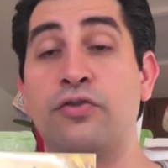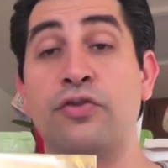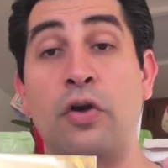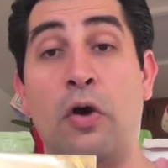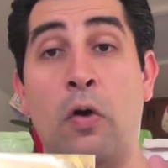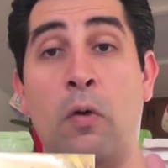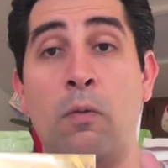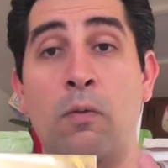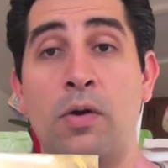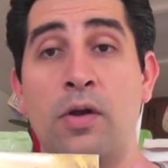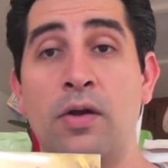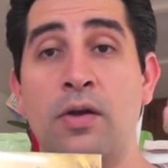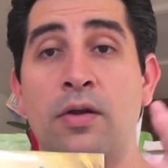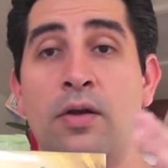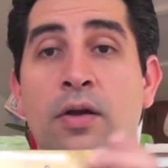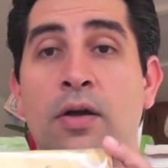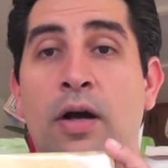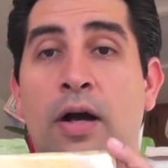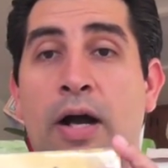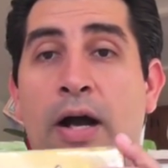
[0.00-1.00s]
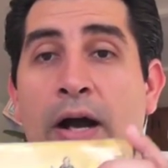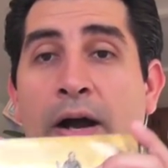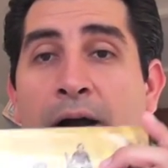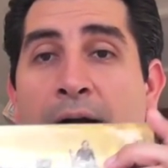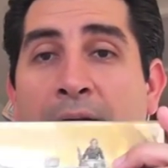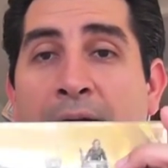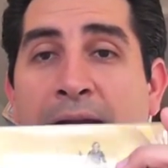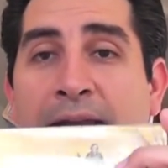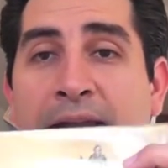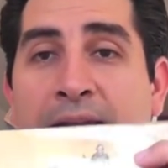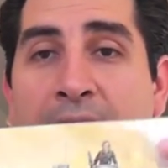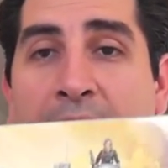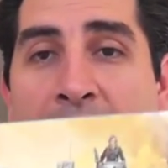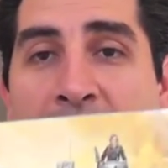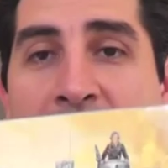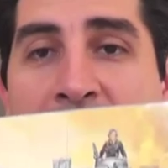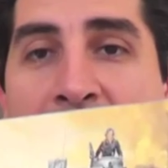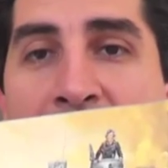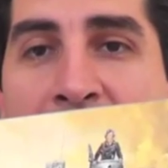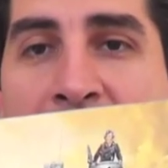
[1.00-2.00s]
So
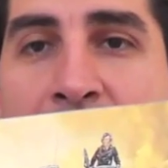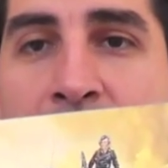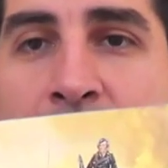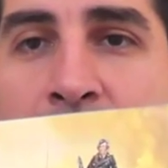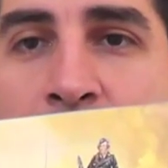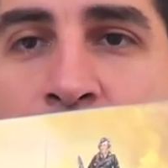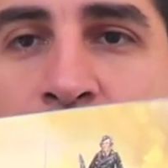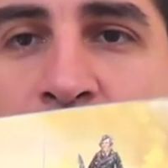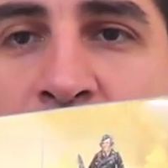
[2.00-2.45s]
I got it.